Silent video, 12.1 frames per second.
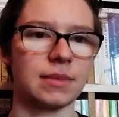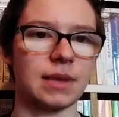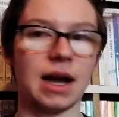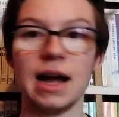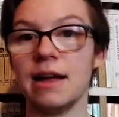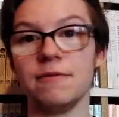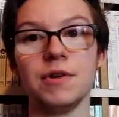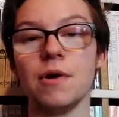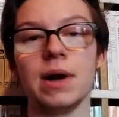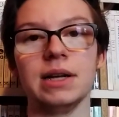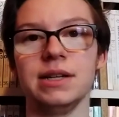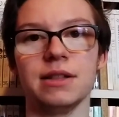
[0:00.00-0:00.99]
I have no
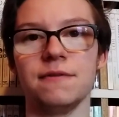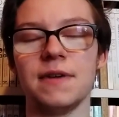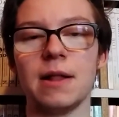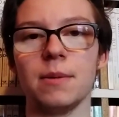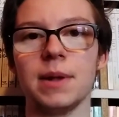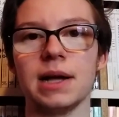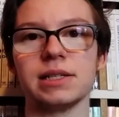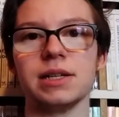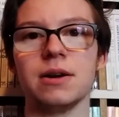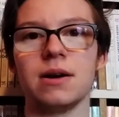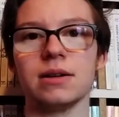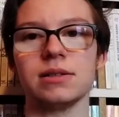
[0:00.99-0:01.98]
idea the phalloplasty
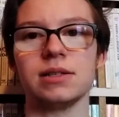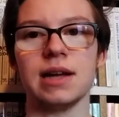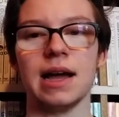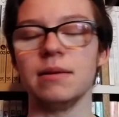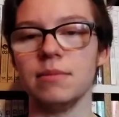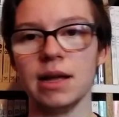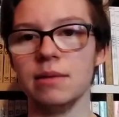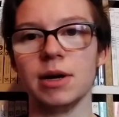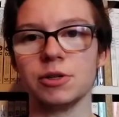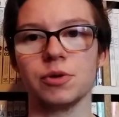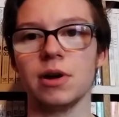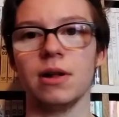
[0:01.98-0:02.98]
cost in
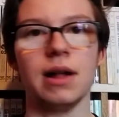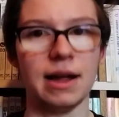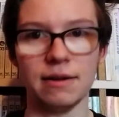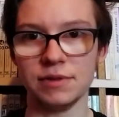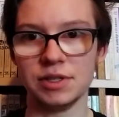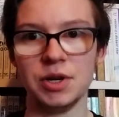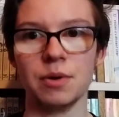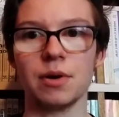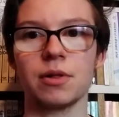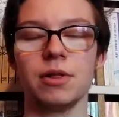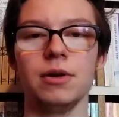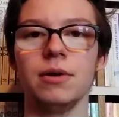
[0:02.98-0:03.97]
Montreal. I have zero
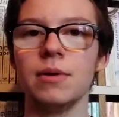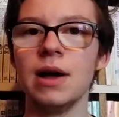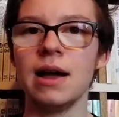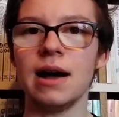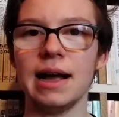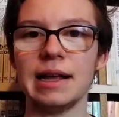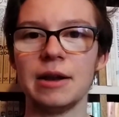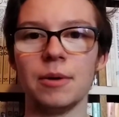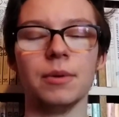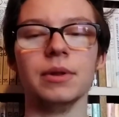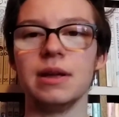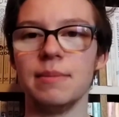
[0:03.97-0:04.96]
clue. I can
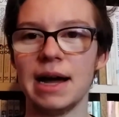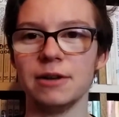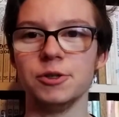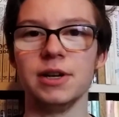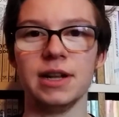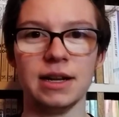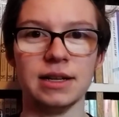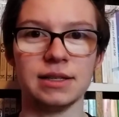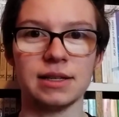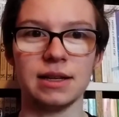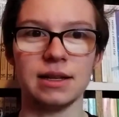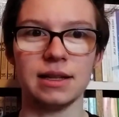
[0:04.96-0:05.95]
only imagine it
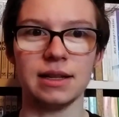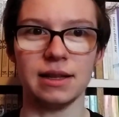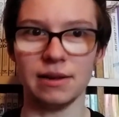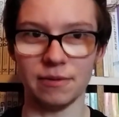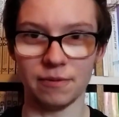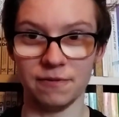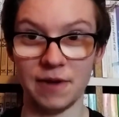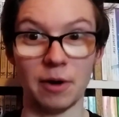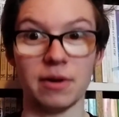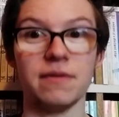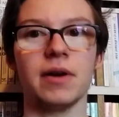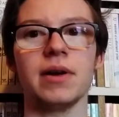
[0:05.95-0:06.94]
is
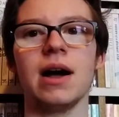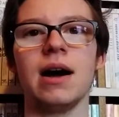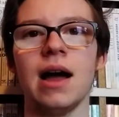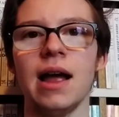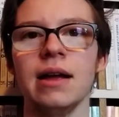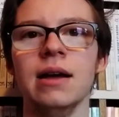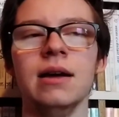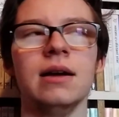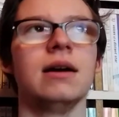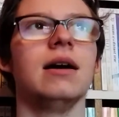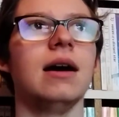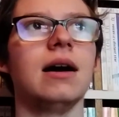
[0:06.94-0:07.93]
very, very high,
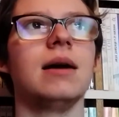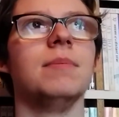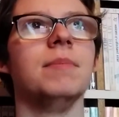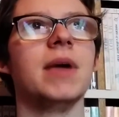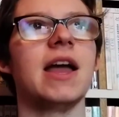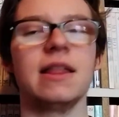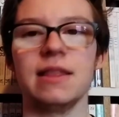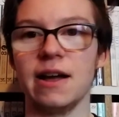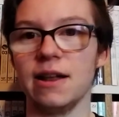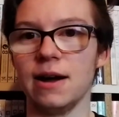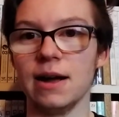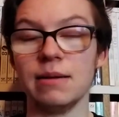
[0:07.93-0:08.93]
and
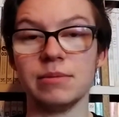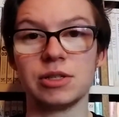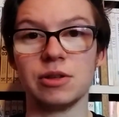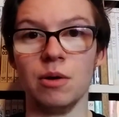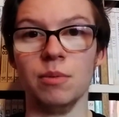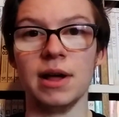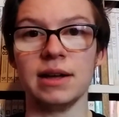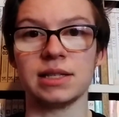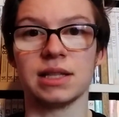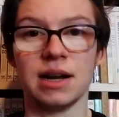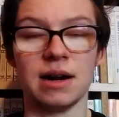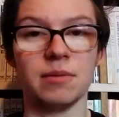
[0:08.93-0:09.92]
that I am so
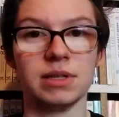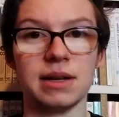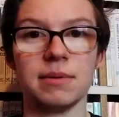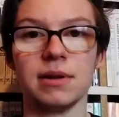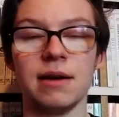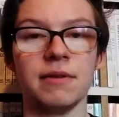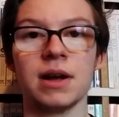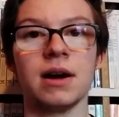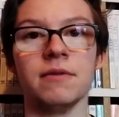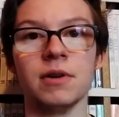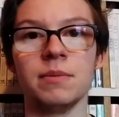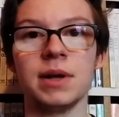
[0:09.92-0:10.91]
blessed that I was able to have it
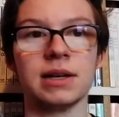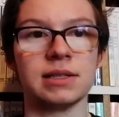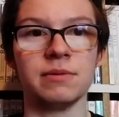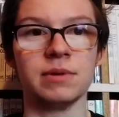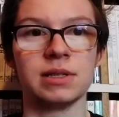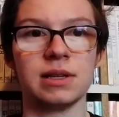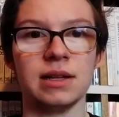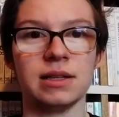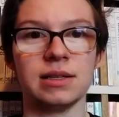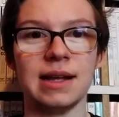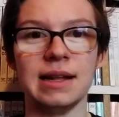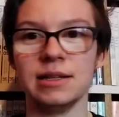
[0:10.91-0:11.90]
covered, because it
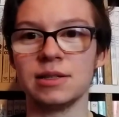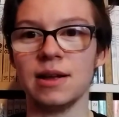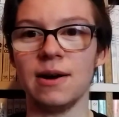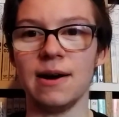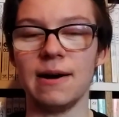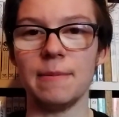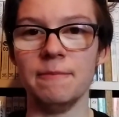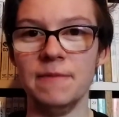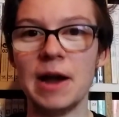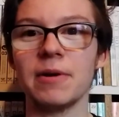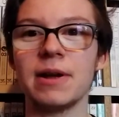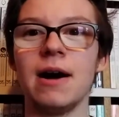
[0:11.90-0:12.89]
is
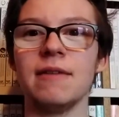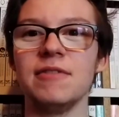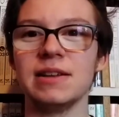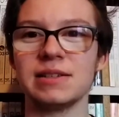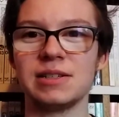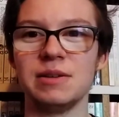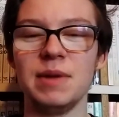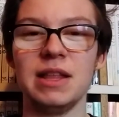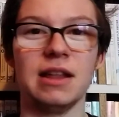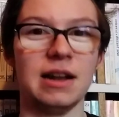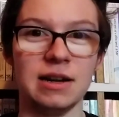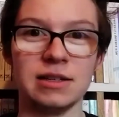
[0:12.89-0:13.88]
very obvious to me
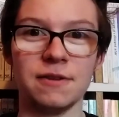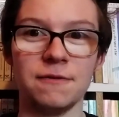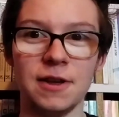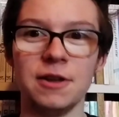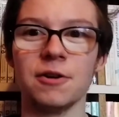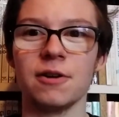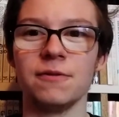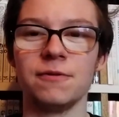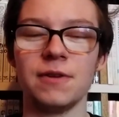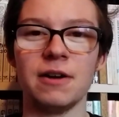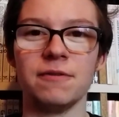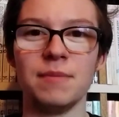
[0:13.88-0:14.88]
that it is a figure
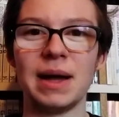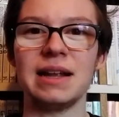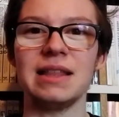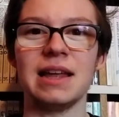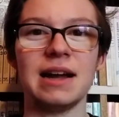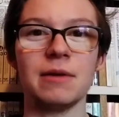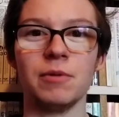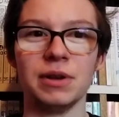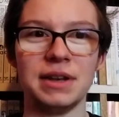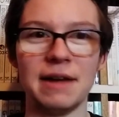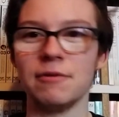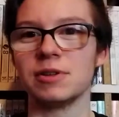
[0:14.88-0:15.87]
of money that I will
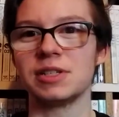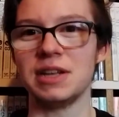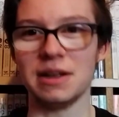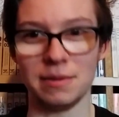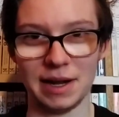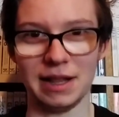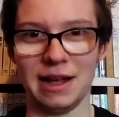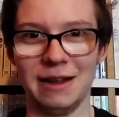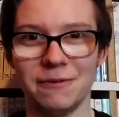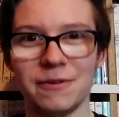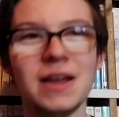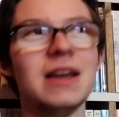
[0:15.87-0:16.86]
never see in my
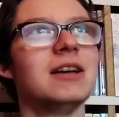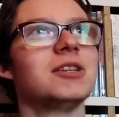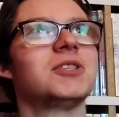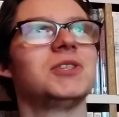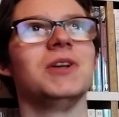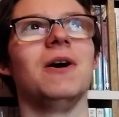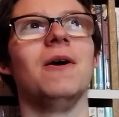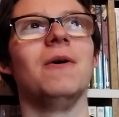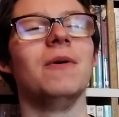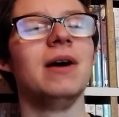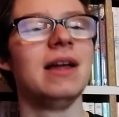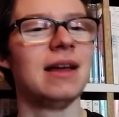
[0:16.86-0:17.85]
life.
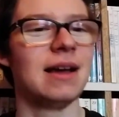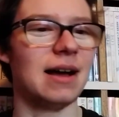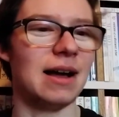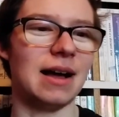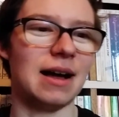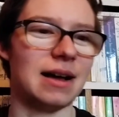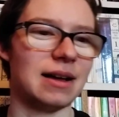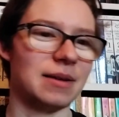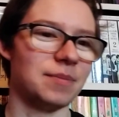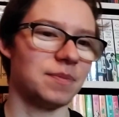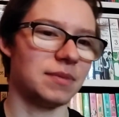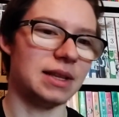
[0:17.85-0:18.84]
So
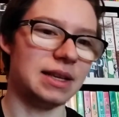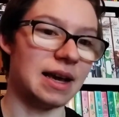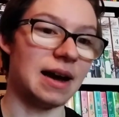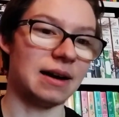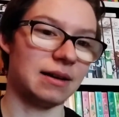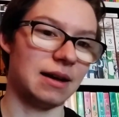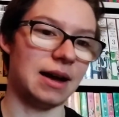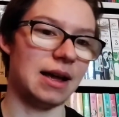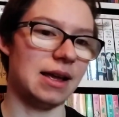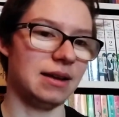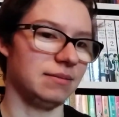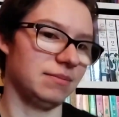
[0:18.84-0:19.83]
yeah,
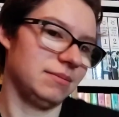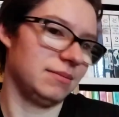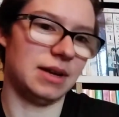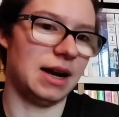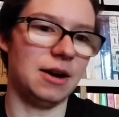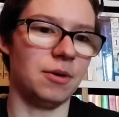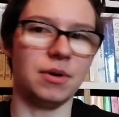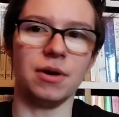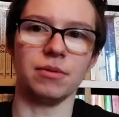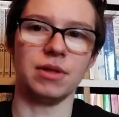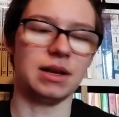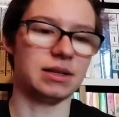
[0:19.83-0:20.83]
I don't know
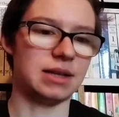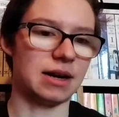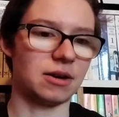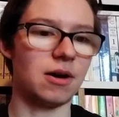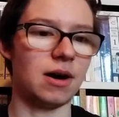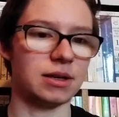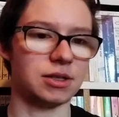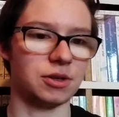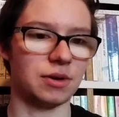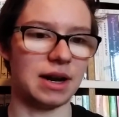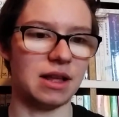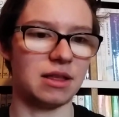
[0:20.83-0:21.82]
the exact cost
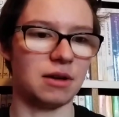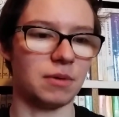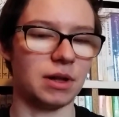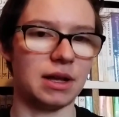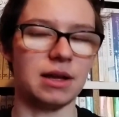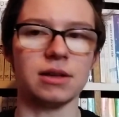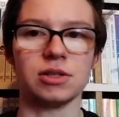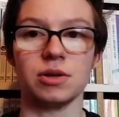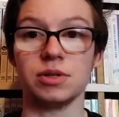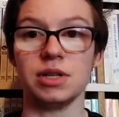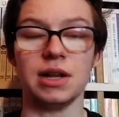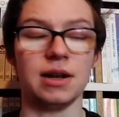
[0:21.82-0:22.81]
or anything really
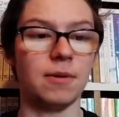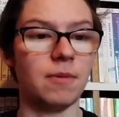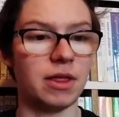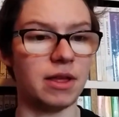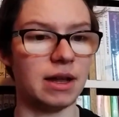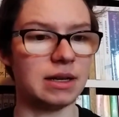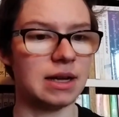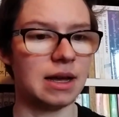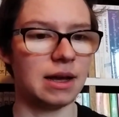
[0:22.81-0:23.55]
associated with it.